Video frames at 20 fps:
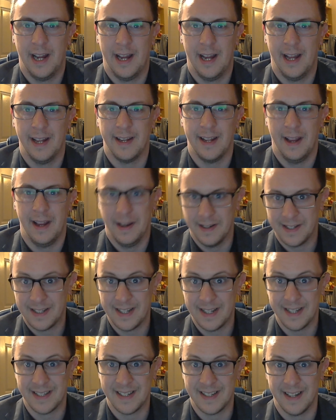and
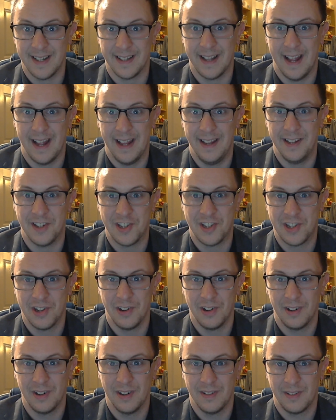insisted that he
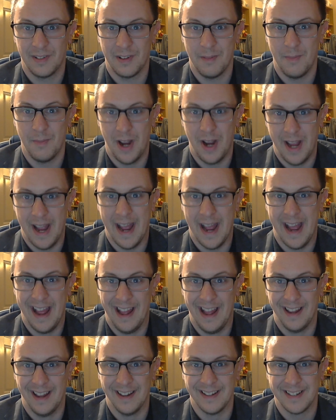shook my
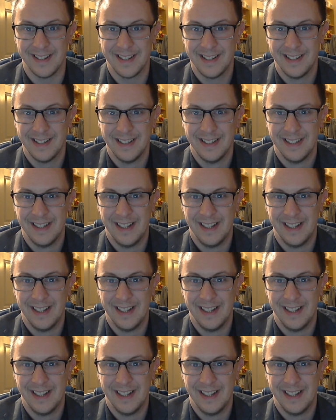hand